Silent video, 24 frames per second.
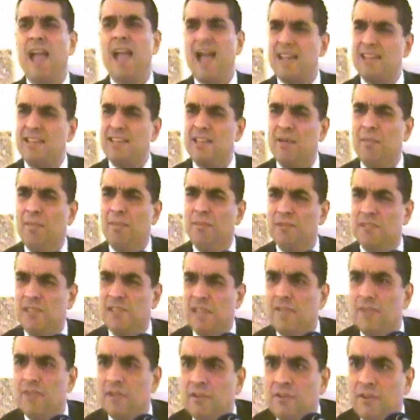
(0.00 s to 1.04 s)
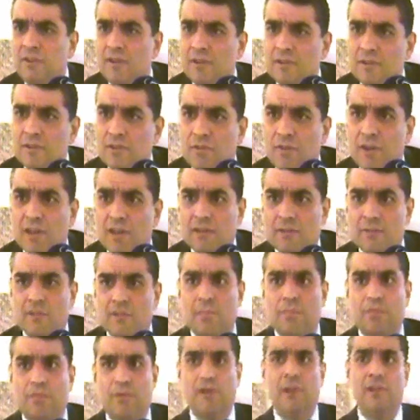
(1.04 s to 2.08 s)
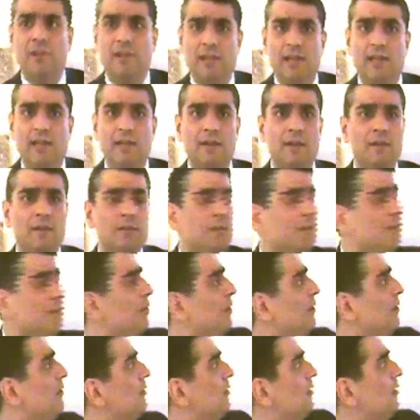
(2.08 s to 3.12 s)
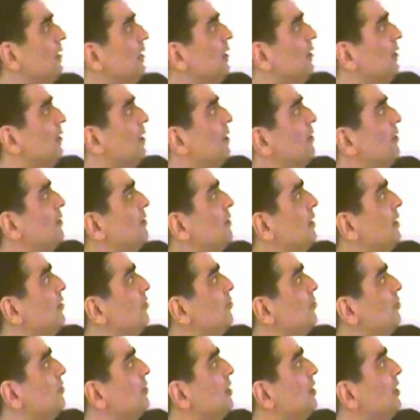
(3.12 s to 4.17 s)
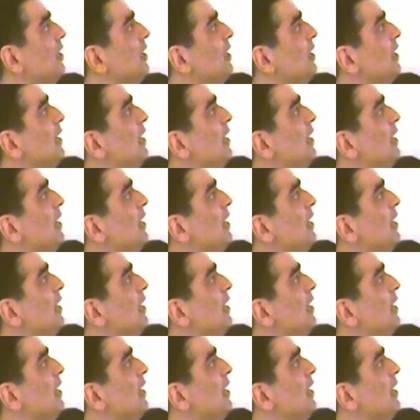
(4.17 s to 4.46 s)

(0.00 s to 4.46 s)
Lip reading: the hat he was given as Greek Cypriot leader, according to the United Nations,